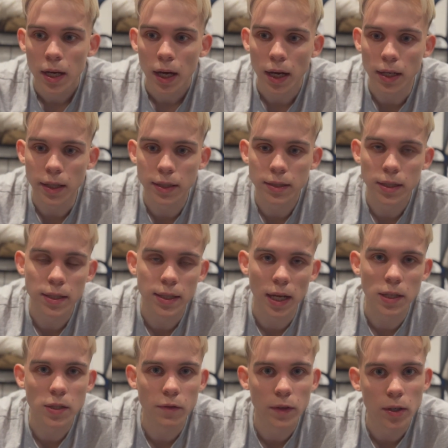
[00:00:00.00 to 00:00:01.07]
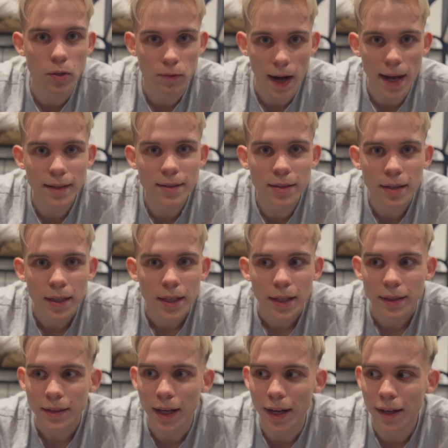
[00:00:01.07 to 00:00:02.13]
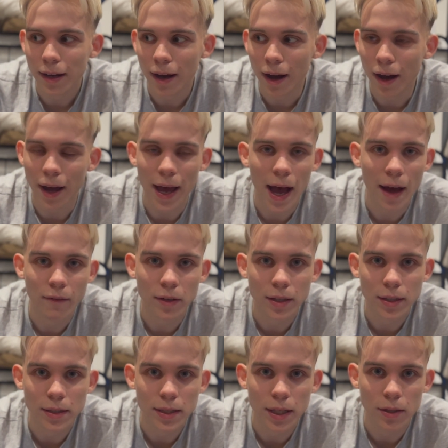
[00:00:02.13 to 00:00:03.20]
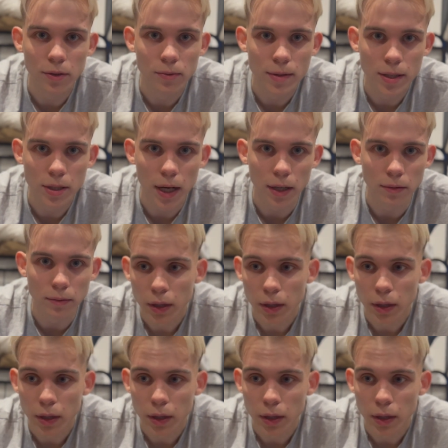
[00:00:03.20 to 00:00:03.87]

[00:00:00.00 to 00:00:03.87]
And it's a sense of regret that I haven't continued with the channel.